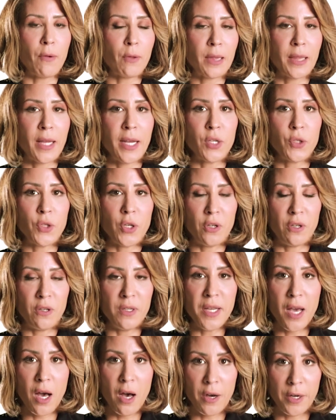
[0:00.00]
outlined
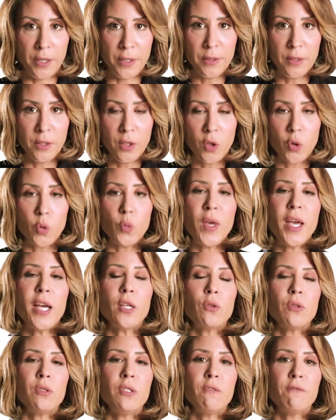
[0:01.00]
earlier on, we
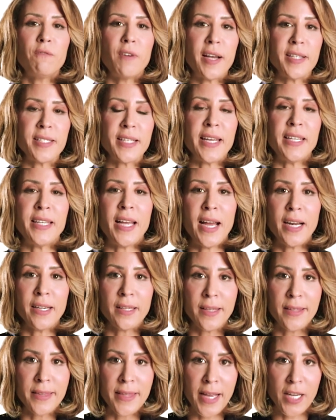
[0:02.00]
had to devise an
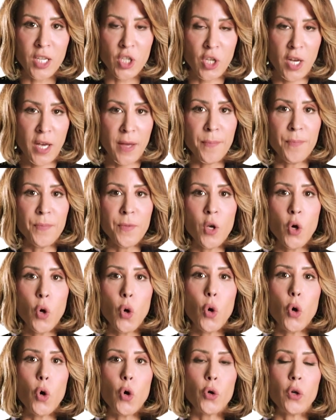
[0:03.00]
architecture
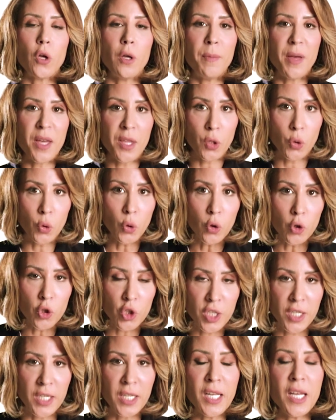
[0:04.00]
or a
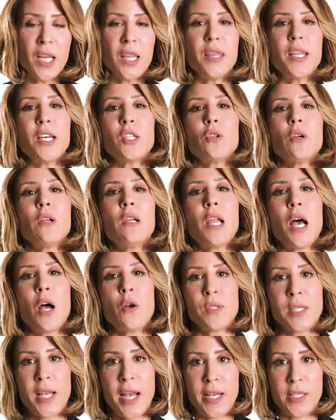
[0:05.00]
methodology that
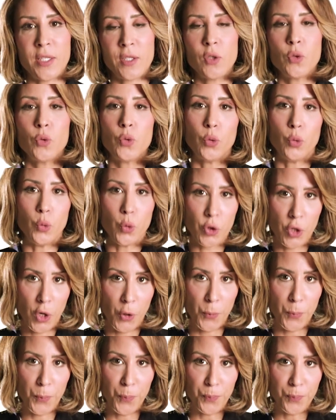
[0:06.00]
allows us to do so.
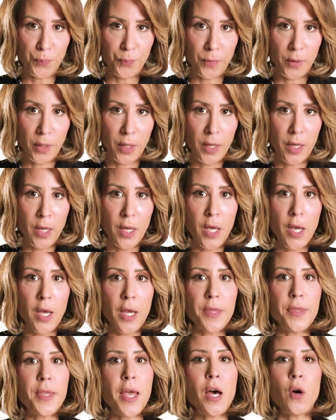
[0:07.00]

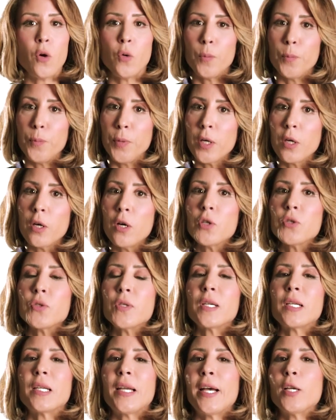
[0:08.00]
Now, because
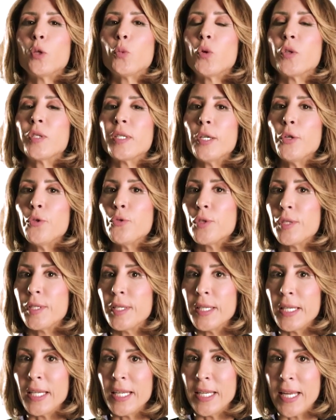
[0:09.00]
the client was
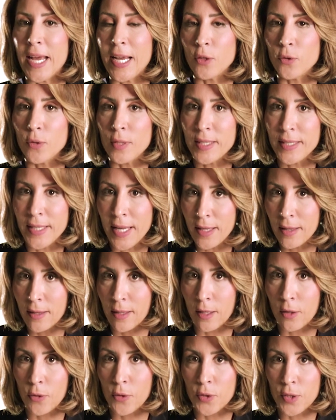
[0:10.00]
interested in
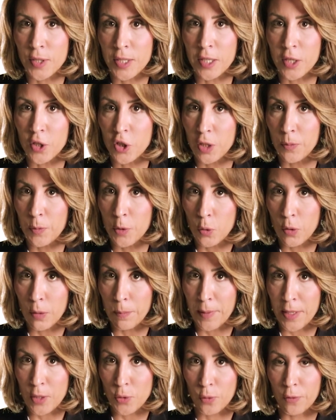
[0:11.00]
understanding the synergy
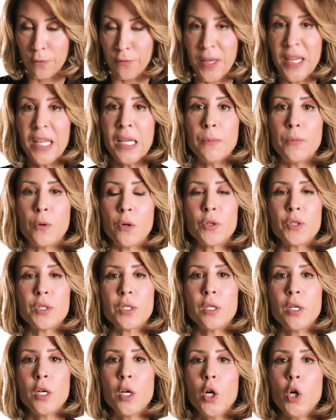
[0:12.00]
between pairs of
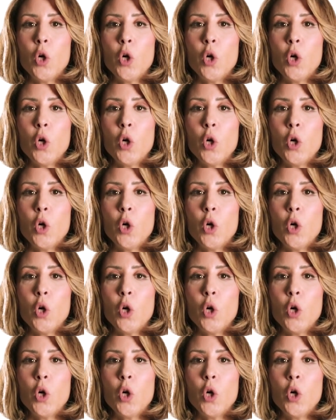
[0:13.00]
variables,